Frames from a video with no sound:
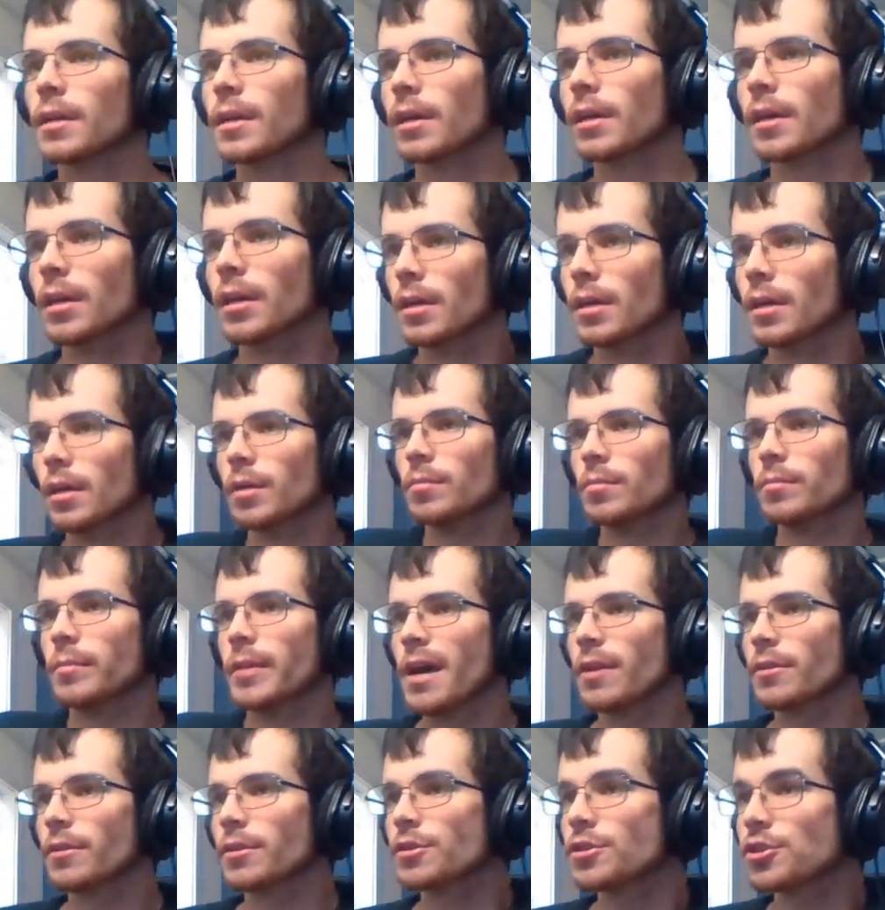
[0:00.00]

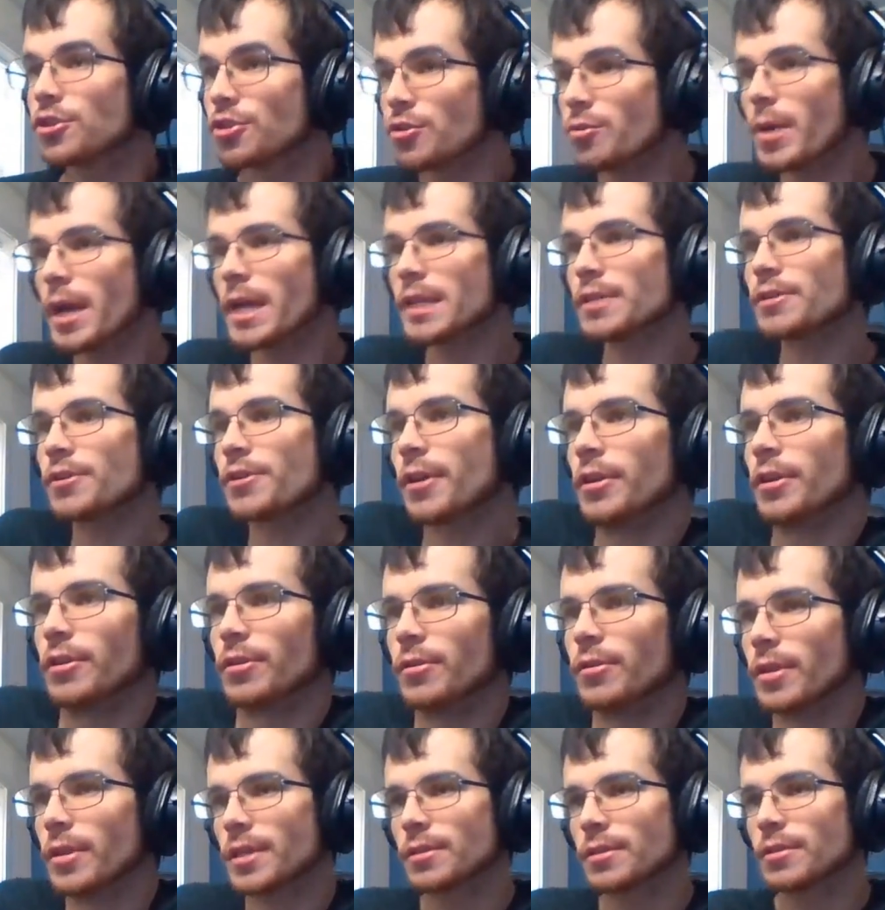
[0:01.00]
Now there's two ways you can do
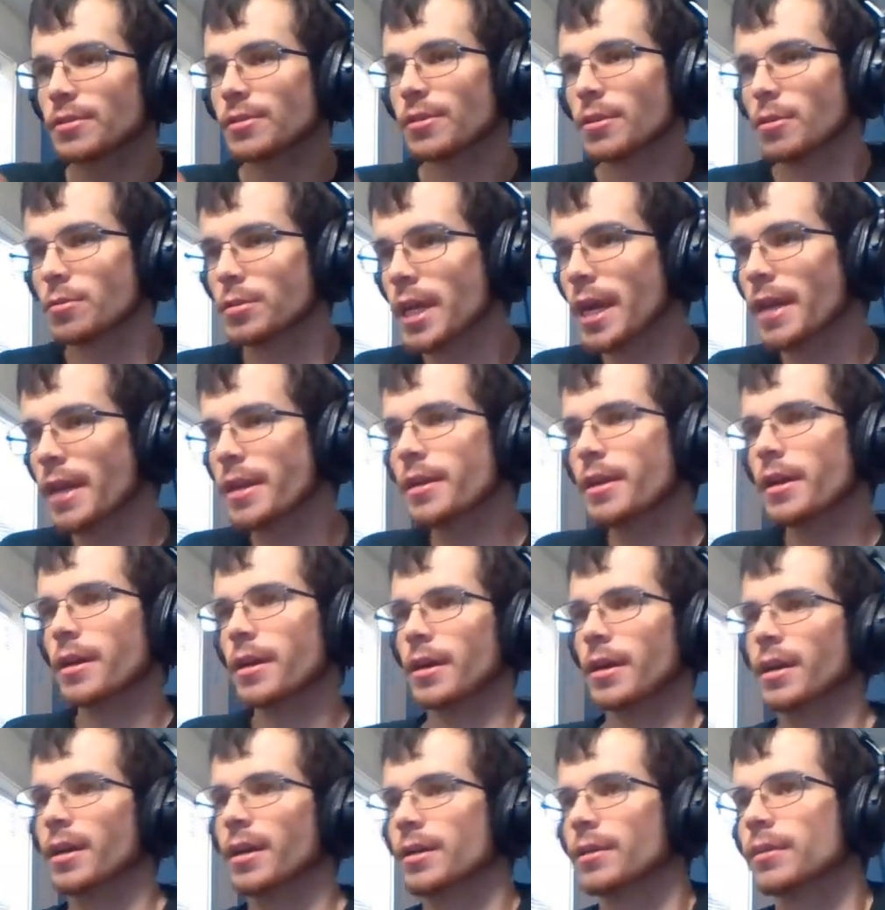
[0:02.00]
this. So Ten
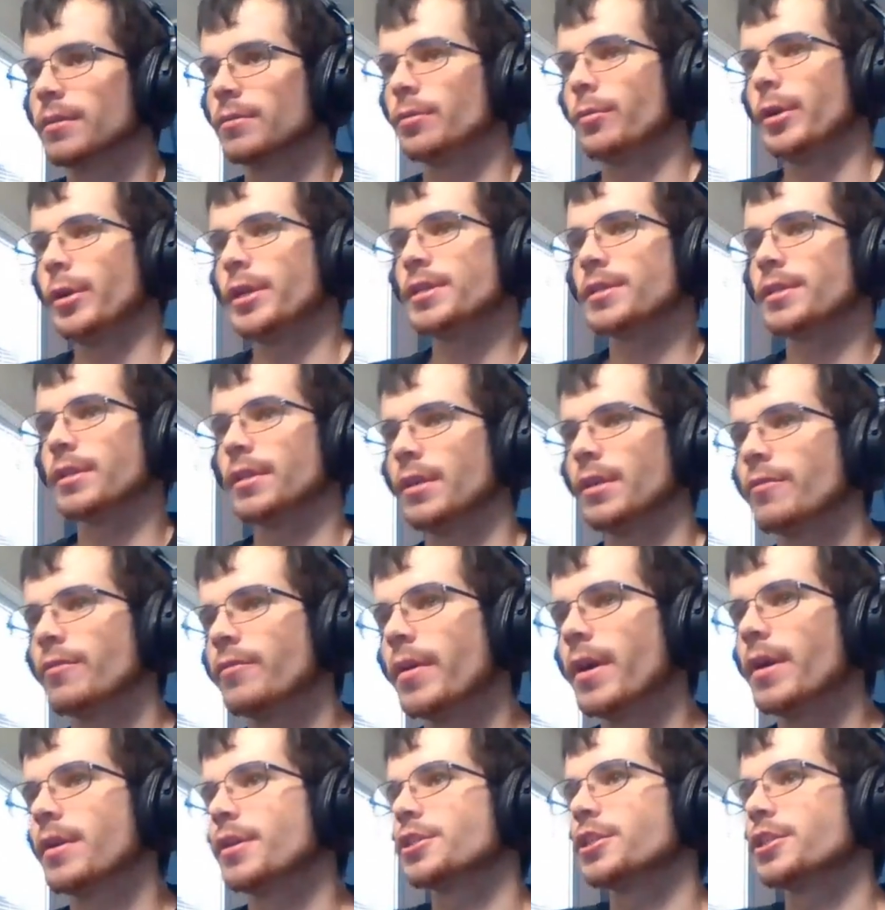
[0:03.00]
Dog recently
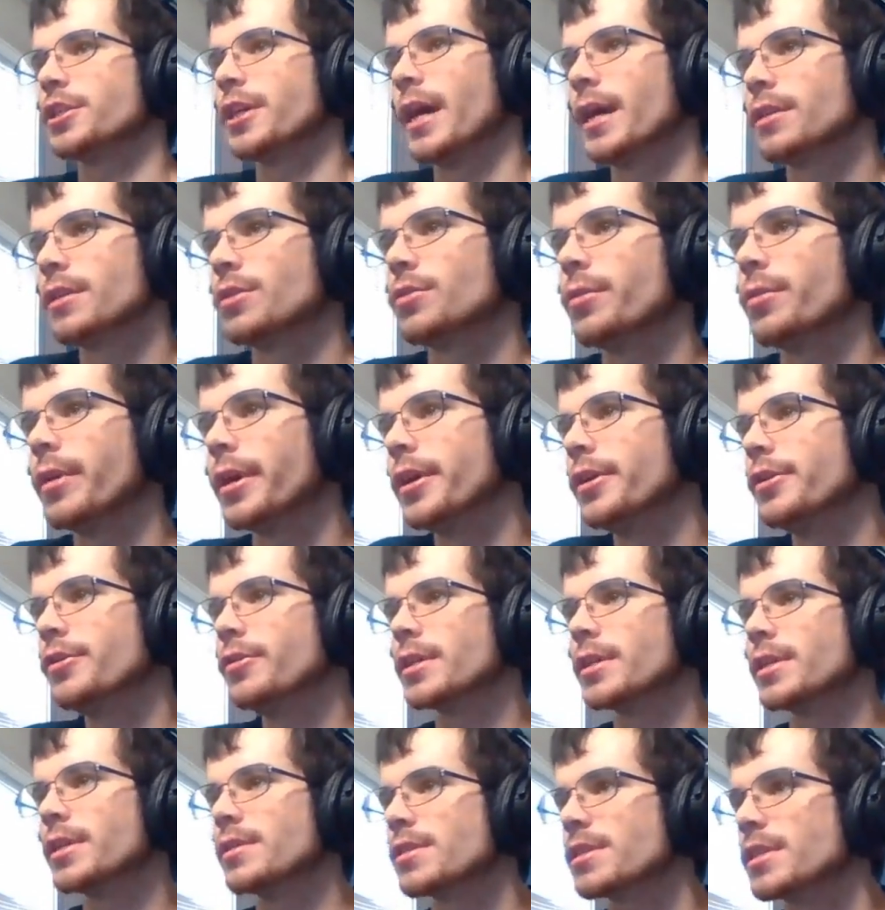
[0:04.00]
found a strat to where you
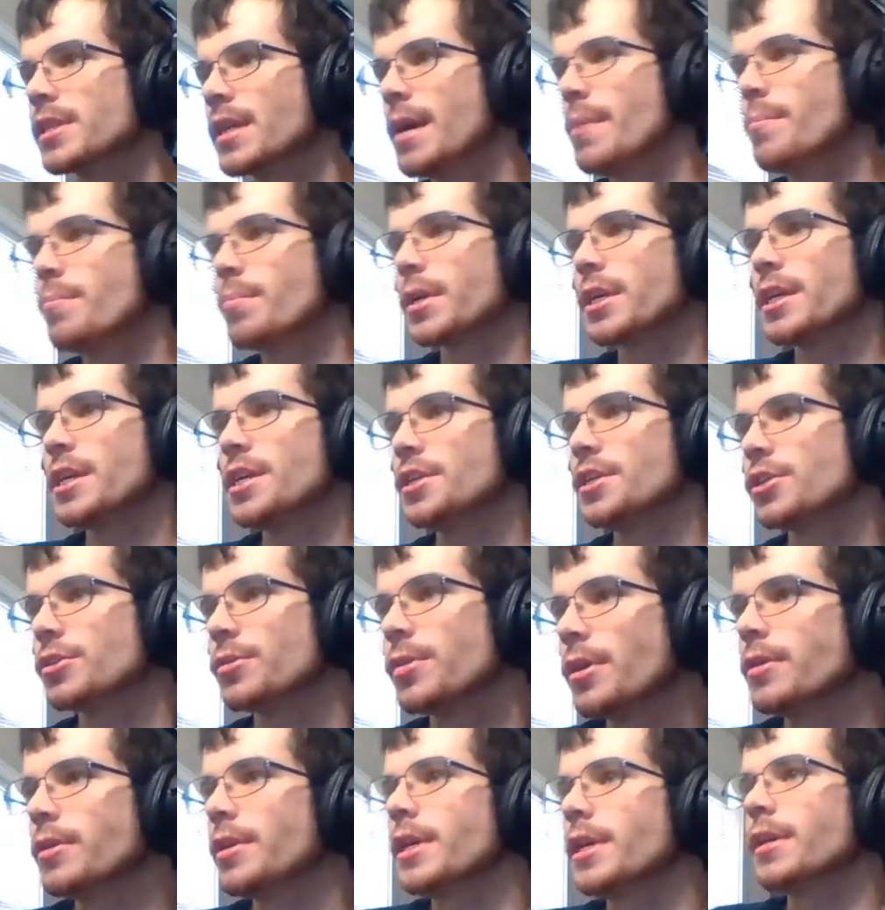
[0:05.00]
can skip
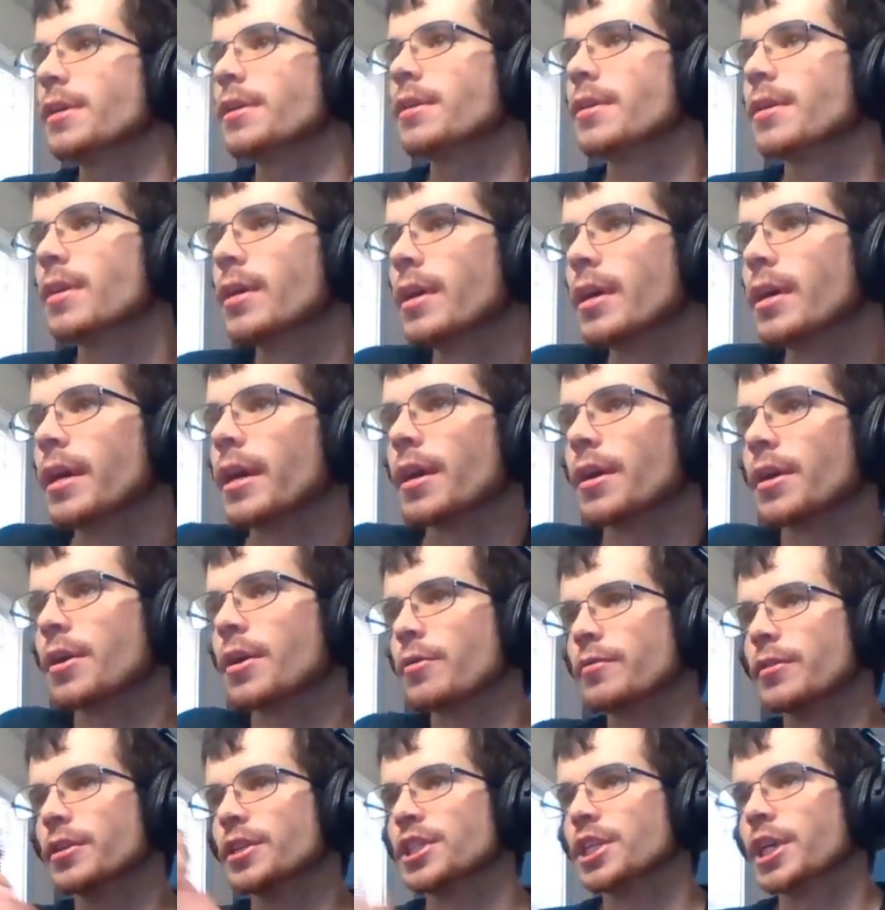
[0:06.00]
Ichiro here and go
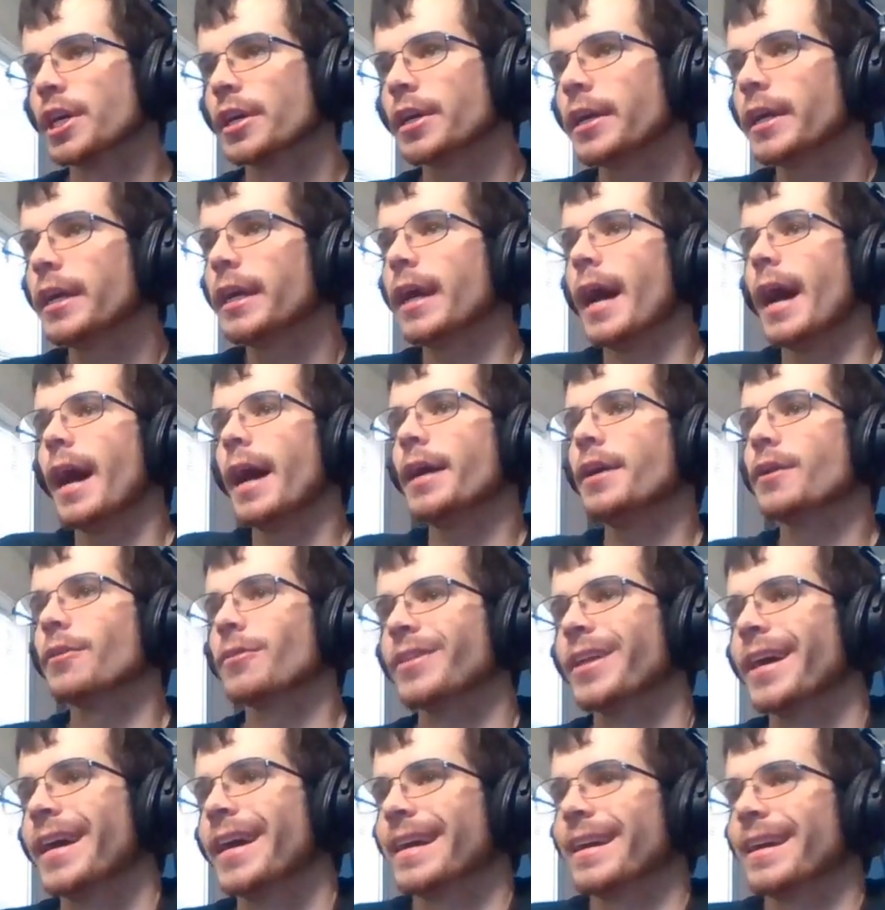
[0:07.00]
for Jerry. I don't
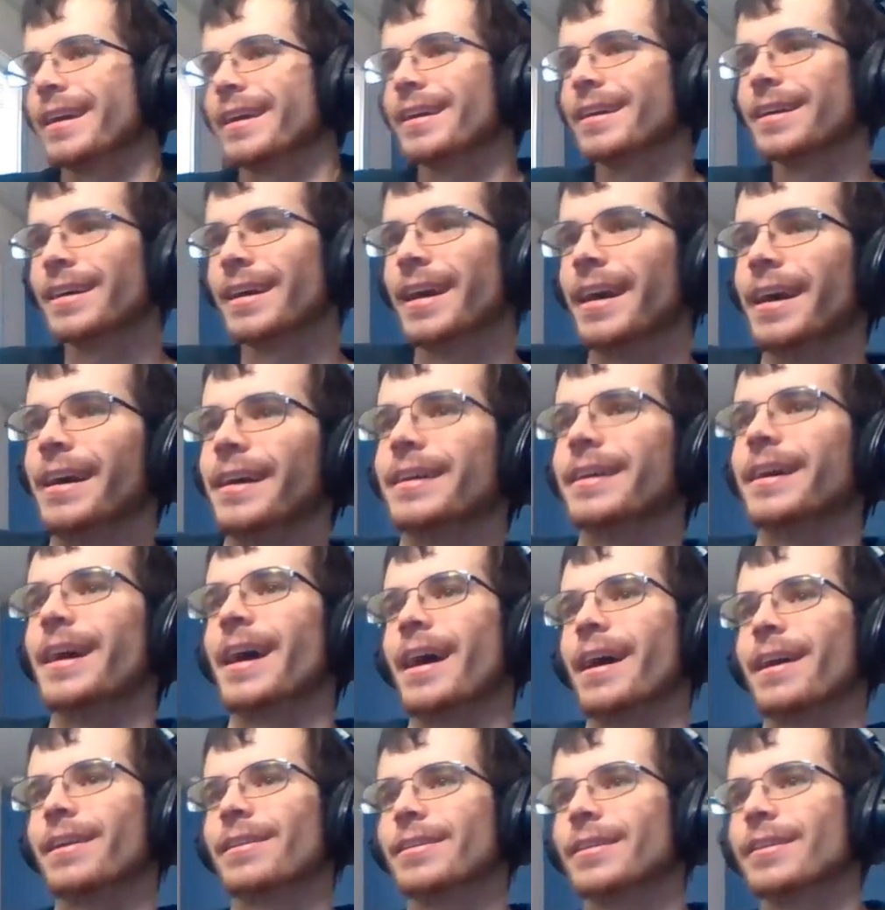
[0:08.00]
like it
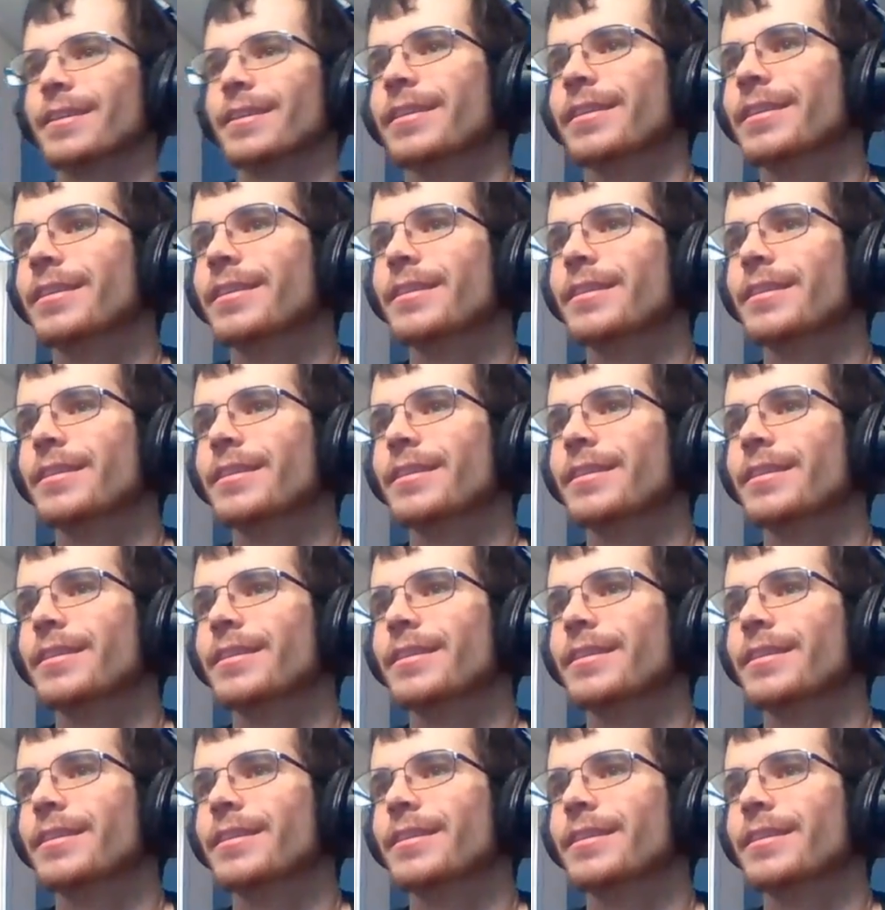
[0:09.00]
at all.